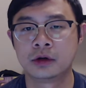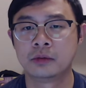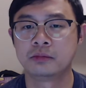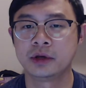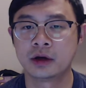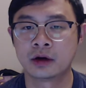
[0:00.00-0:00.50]

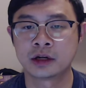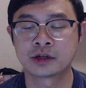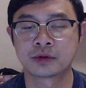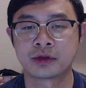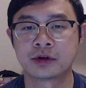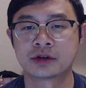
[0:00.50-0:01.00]
be honest
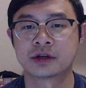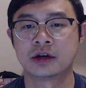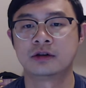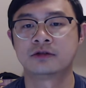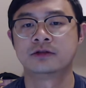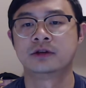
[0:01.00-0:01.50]
with
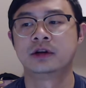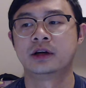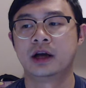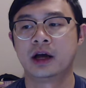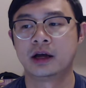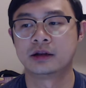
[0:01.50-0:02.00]
yourself
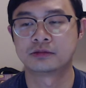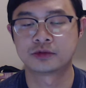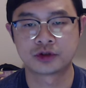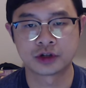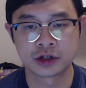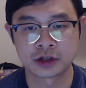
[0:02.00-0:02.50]
and
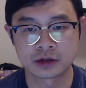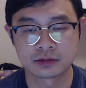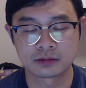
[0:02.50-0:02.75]
just